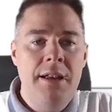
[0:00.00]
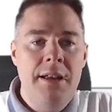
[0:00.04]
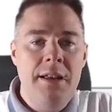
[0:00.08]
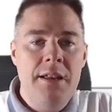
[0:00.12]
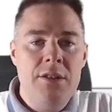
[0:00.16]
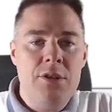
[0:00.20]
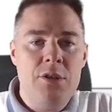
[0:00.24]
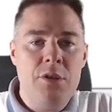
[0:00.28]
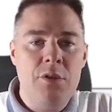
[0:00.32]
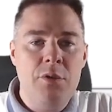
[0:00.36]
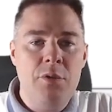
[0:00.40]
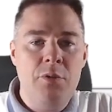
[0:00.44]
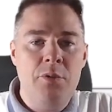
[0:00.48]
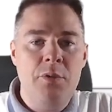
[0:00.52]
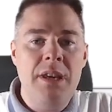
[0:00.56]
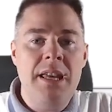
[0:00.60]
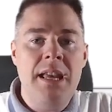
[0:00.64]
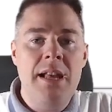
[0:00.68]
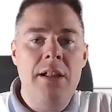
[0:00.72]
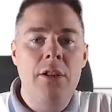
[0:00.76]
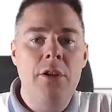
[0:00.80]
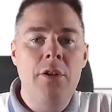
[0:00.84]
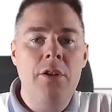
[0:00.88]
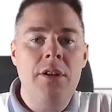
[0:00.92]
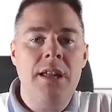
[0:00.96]
So we
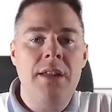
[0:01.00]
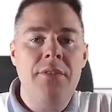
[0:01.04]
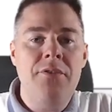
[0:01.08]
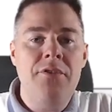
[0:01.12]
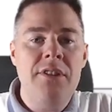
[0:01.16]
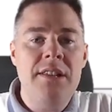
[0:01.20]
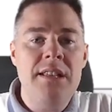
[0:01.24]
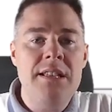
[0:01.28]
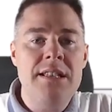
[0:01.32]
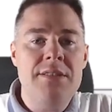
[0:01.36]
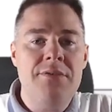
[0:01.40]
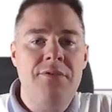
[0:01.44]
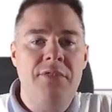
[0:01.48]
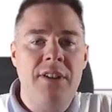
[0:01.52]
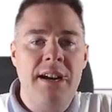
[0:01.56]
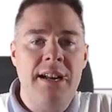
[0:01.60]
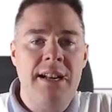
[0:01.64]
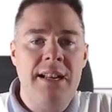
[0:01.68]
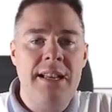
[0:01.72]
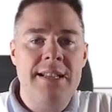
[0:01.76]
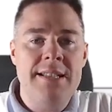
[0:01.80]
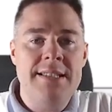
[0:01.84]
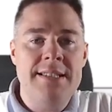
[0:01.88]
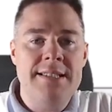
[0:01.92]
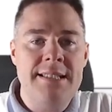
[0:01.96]
can look if this file
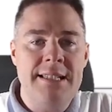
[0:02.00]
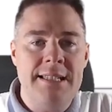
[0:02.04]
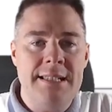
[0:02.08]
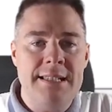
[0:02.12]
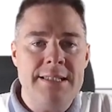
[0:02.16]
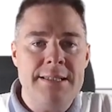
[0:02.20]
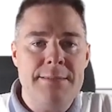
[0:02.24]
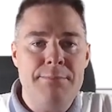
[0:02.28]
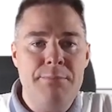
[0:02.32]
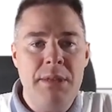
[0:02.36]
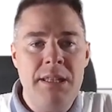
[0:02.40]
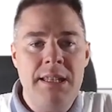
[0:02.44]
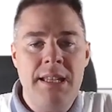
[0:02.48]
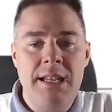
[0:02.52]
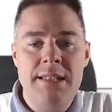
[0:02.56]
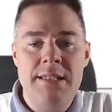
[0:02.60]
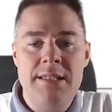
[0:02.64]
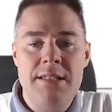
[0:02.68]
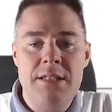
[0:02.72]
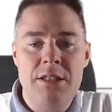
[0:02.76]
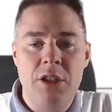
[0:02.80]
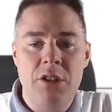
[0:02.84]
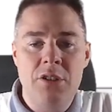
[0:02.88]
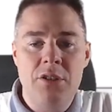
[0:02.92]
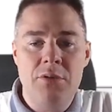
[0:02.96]
exists, but
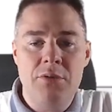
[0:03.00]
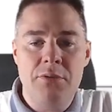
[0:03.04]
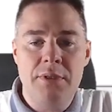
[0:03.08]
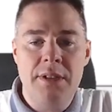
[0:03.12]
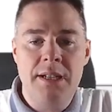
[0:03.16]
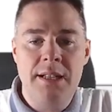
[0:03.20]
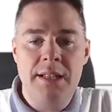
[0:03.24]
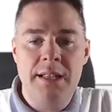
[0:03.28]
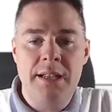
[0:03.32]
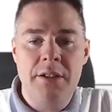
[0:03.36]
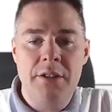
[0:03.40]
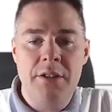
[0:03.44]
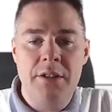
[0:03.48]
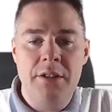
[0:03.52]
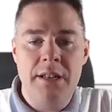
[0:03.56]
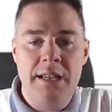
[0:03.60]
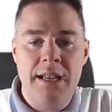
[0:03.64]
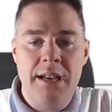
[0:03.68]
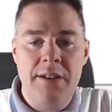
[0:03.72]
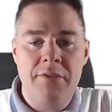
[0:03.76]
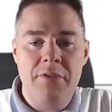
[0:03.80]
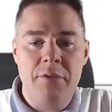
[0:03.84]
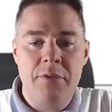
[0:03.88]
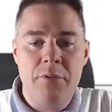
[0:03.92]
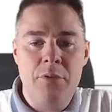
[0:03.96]
that's not really good
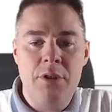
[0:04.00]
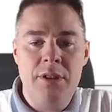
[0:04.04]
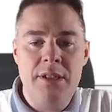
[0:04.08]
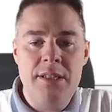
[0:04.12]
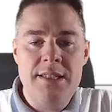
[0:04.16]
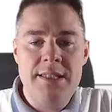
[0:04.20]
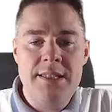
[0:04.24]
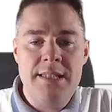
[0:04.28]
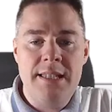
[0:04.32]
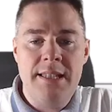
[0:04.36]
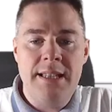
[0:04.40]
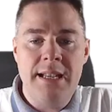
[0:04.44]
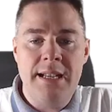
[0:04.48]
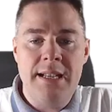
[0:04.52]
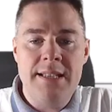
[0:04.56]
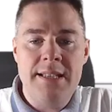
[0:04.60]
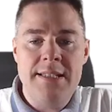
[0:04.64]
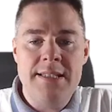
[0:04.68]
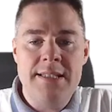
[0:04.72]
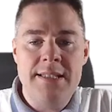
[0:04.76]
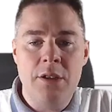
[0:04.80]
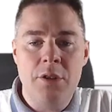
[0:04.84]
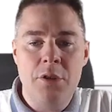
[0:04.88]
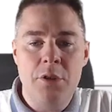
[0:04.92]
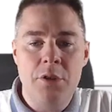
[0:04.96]
enough. We want to see that it's
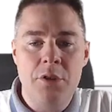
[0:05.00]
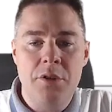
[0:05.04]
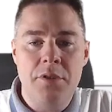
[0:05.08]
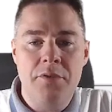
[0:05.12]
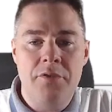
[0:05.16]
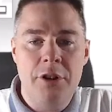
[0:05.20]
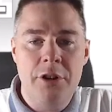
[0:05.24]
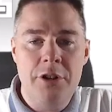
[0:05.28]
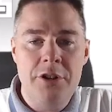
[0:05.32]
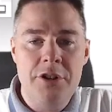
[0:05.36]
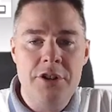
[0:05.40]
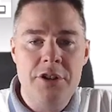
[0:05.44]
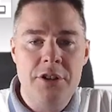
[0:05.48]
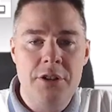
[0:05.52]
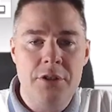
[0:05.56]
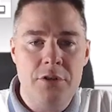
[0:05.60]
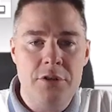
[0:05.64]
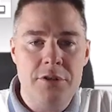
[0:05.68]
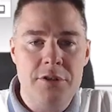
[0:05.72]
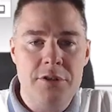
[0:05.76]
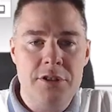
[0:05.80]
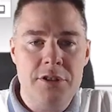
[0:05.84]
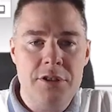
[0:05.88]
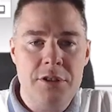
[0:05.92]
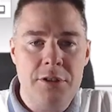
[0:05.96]
the good version
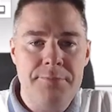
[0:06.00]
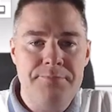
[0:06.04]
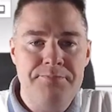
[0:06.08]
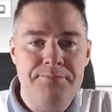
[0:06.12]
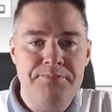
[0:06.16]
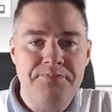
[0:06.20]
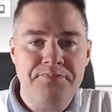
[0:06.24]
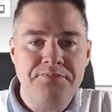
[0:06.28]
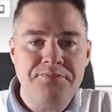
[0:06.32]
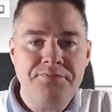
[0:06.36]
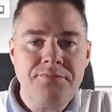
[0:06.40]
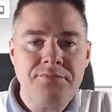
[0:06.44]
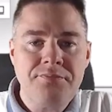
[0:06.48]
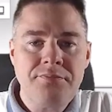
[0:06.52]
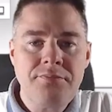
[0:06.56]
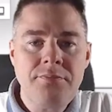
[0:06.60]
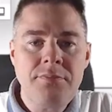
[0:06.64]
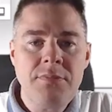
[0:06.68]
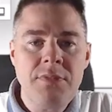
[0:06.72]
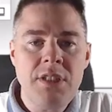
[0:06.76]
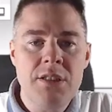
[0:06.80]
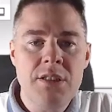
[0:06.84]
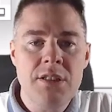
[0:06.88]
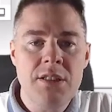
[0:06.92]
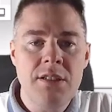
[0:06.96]
also.
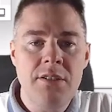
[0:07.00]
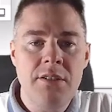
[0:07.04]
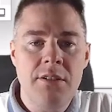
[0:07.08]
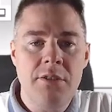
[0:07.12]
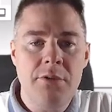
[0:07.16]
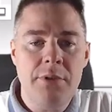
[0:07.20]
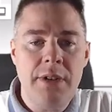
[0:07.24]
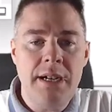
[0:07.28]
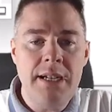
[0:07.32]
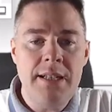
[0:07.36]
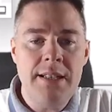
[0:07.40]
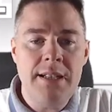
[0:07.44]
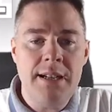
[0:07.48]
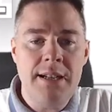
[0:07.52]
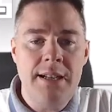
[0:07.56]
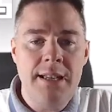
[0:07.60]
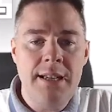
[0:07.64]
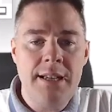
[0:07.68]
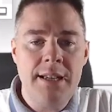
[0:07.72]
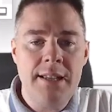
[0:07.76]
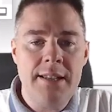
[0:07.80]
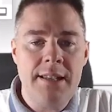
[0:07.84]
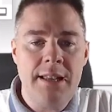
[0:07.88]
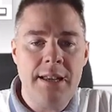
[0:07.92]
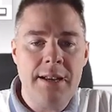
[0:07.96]
So right
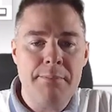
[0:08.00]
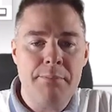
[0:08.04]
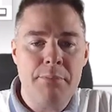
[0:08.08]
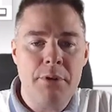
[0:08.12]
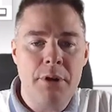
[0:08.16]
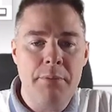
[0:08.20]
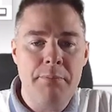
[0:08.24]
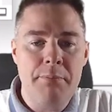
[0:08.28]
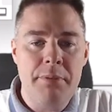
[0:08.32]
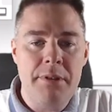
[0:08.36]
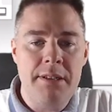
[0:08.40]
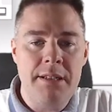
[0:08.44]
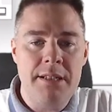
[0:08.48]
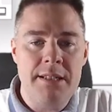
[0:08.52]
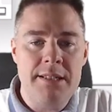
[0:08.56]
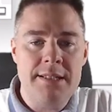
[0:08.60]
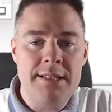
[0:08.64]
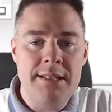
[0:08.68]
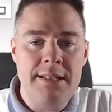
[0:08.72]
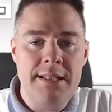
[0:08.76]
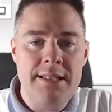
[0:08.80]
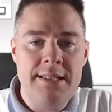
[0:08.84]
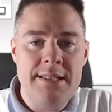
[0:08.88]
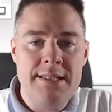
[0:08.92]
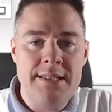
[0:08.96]
click, take properties.
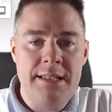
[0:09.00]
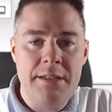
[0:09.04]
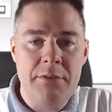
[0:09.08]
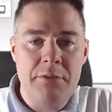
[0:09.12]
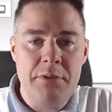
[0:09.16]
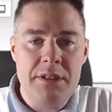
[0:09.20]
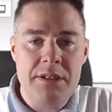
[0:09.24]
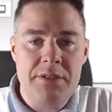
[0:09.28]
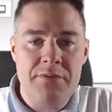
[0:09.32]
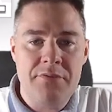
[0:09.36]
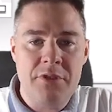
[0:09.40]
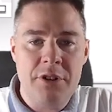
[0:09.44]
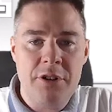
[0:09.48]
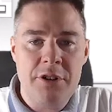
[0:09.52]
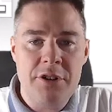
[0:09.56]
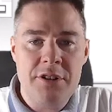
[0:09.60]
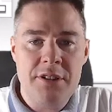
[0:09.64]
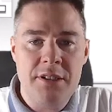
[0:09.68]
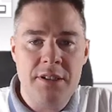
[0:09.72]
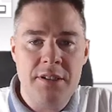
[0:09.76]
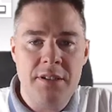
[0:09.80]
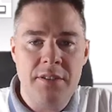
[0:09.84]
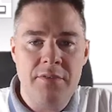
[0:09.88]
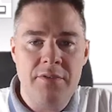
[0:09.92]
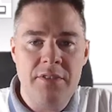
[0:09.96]
Let's see which
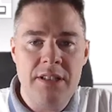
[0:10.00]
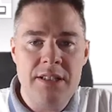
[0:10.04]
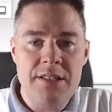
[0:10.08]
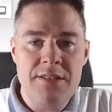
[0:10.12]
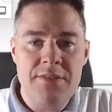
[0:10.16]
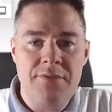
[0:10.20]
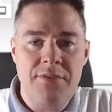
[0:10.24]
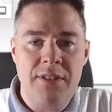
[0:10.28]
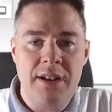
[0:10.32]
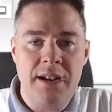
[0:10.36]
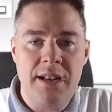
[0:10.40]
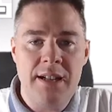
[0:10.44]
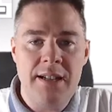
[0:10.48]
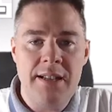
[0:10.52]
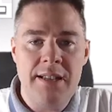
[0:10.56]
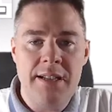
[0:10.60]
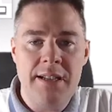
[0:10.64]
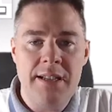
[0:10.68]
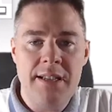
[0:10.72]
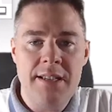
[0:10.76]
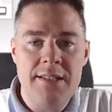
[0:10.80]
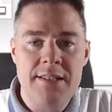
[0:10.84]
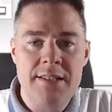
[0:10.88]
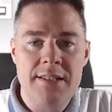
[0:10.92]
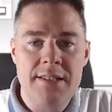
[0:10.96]
version of this file it
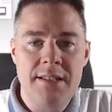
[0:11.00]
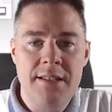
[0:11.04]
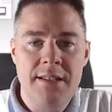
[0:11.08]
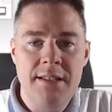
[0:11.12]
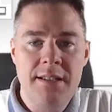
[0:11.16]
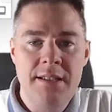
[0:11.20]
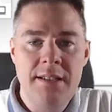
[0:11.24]
is.